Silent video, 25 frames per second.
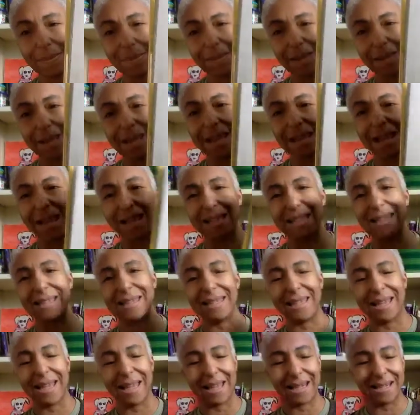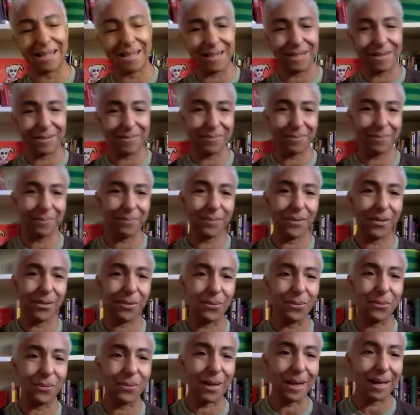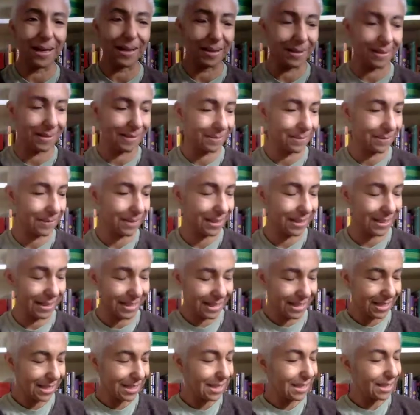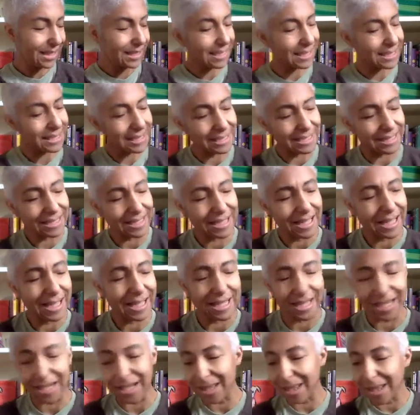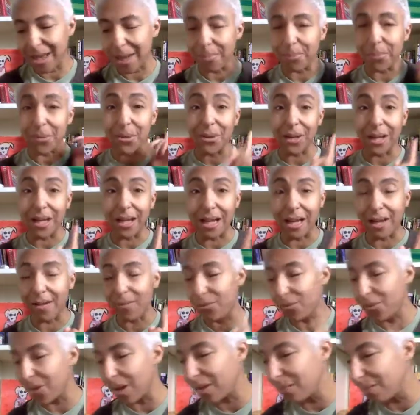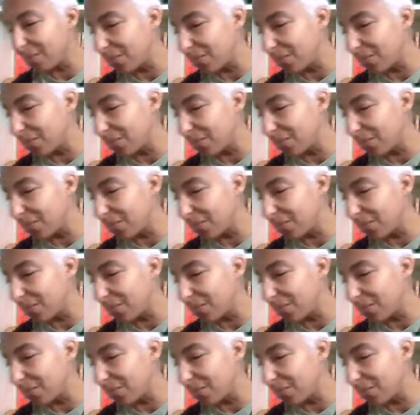And that's the end. Well, I liked that book. And I have one